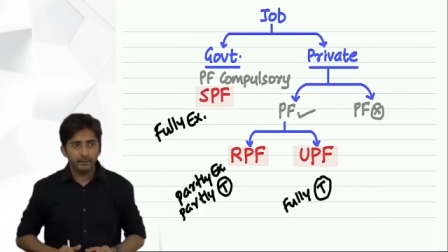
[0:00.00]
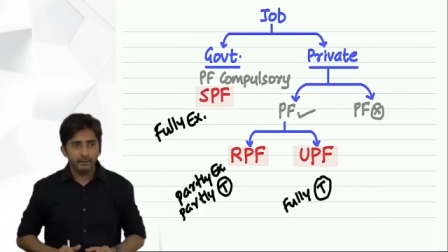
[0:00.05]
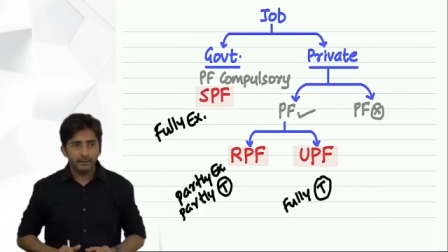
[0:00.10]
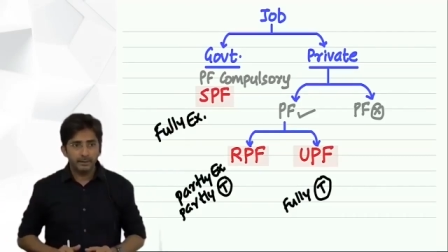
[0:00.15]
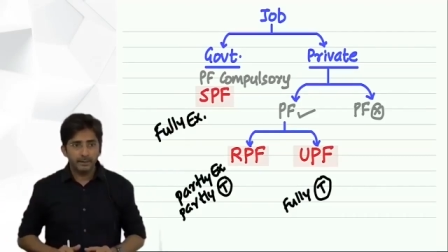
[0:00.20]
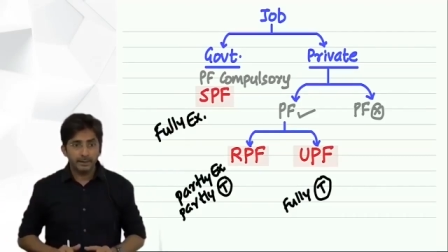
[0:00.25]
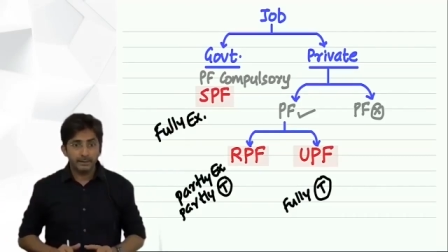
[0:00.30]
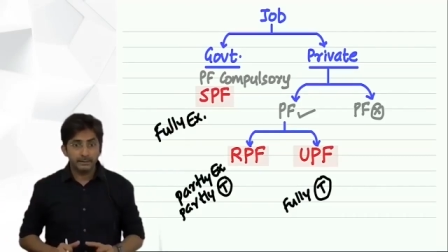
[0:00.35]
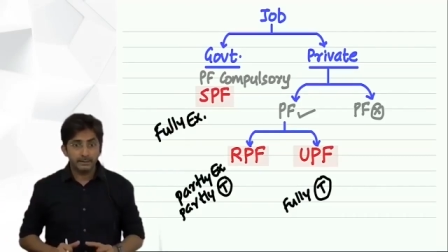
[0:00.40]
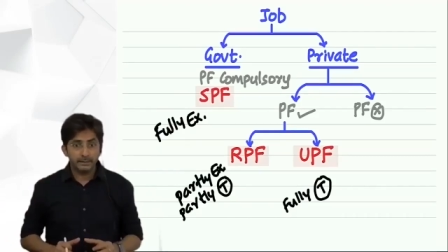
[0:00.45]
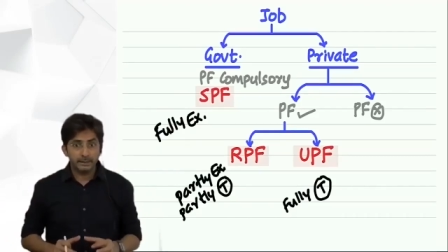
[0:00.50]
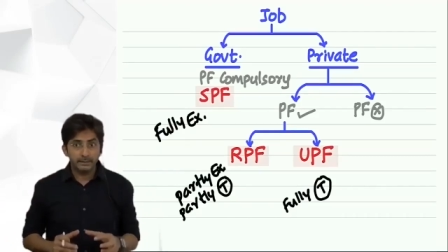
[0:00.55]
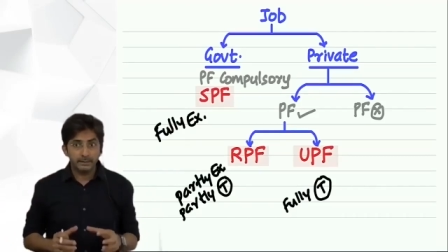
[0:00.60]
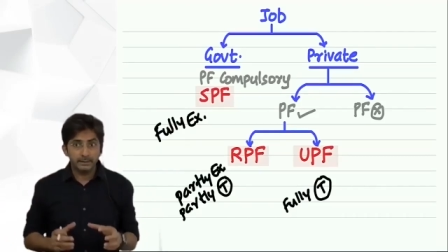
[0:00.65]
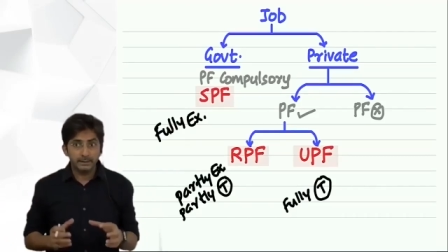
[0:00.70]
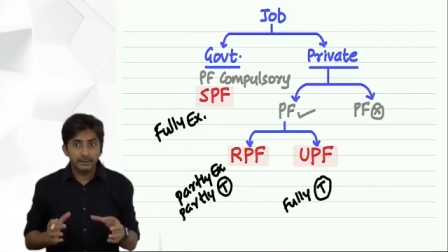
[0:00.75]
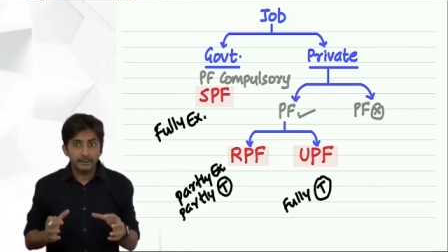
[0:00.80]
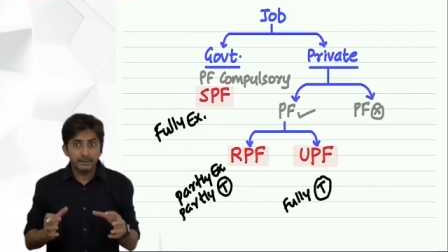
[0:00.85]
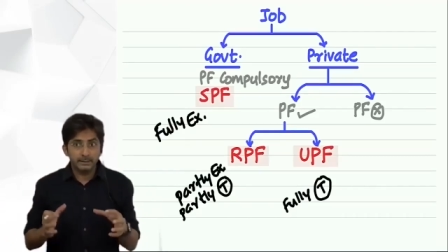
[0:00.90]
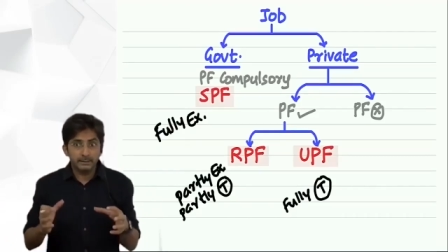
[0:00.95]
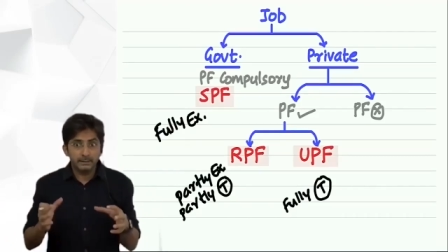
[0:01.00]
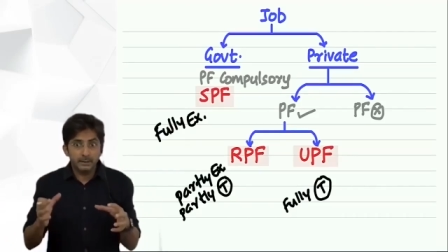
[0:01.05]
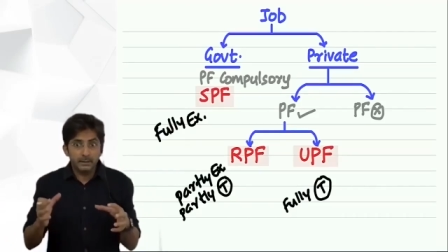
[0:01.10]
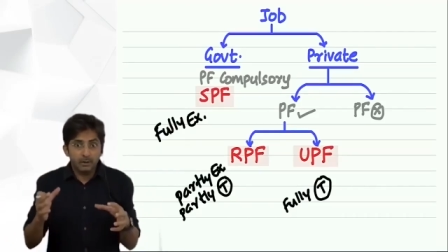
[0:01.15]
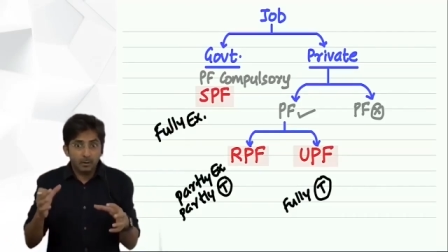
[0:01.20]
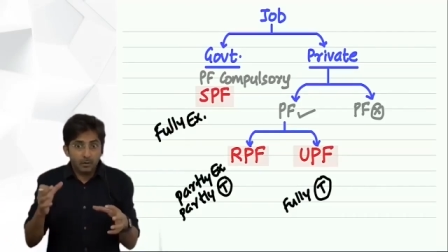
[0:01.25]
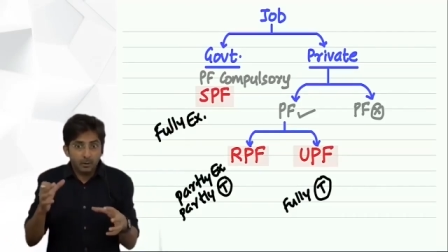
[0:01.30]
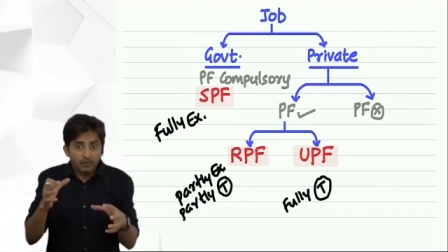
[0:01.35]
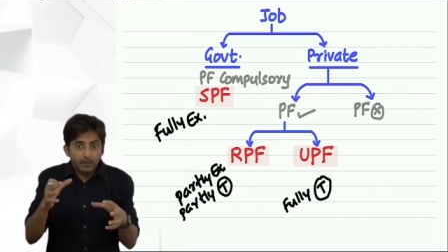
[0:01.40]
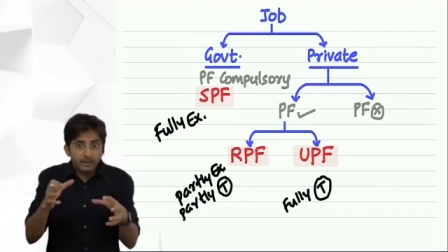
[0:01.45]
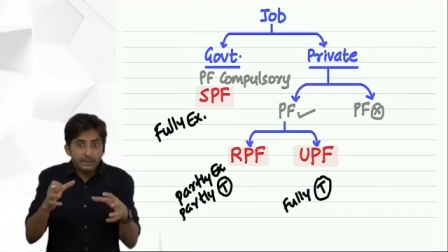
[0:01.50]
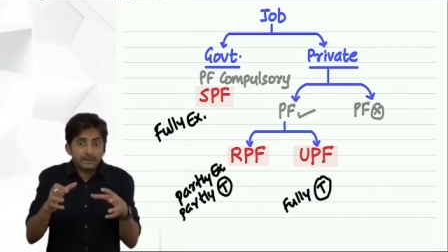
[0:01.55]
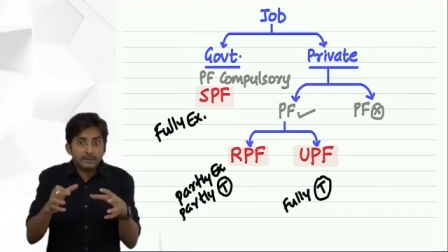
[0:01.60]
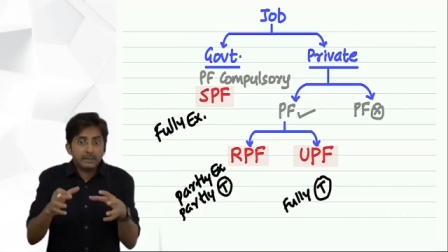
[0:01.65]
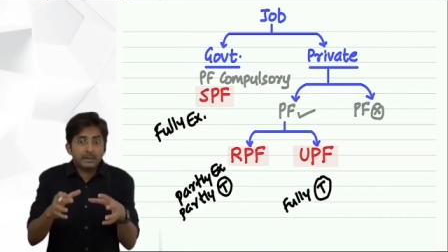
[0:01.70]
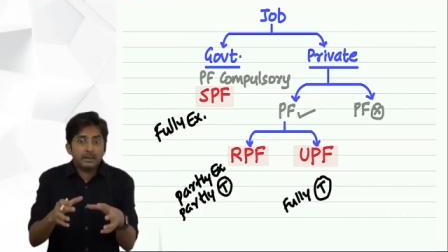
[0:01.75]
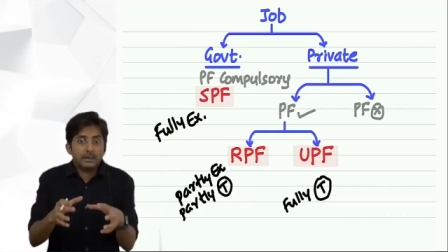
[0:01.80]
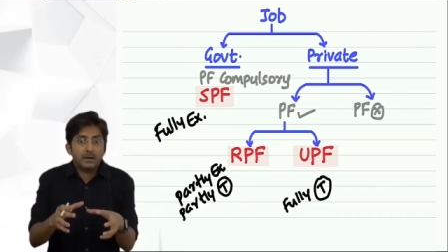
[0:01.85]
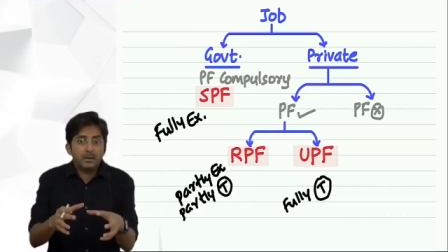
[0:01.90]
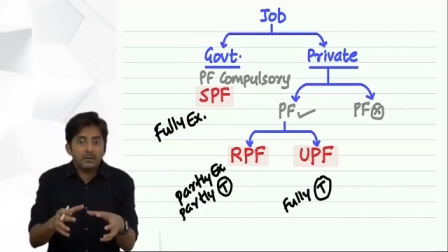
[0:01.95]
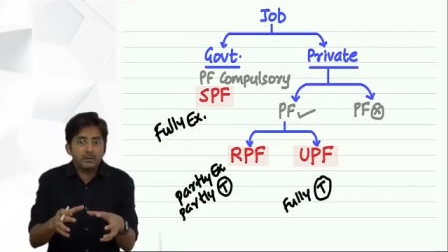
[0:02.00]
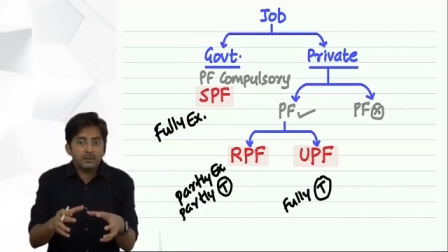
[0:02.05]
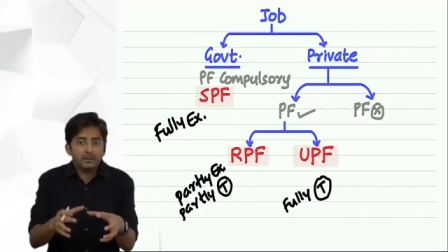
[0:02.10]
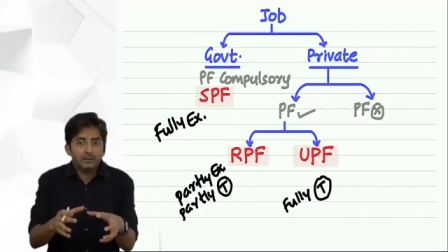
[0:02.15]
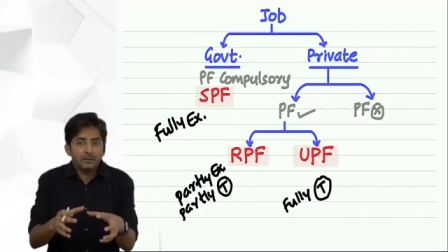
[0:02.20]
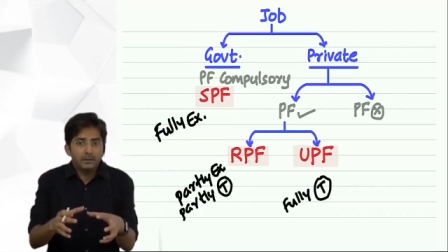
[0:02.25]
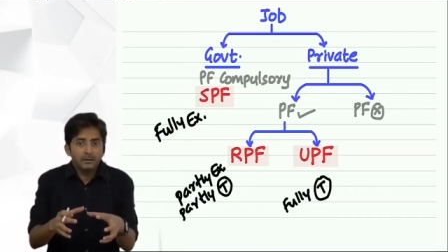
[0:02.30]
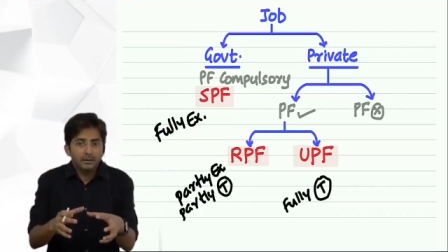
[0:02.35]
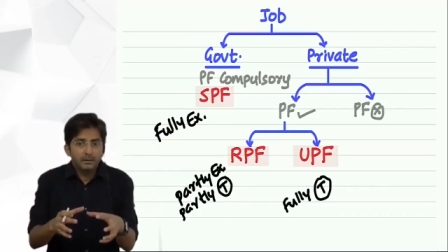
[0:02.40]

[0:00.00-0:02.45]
And since it is government's account,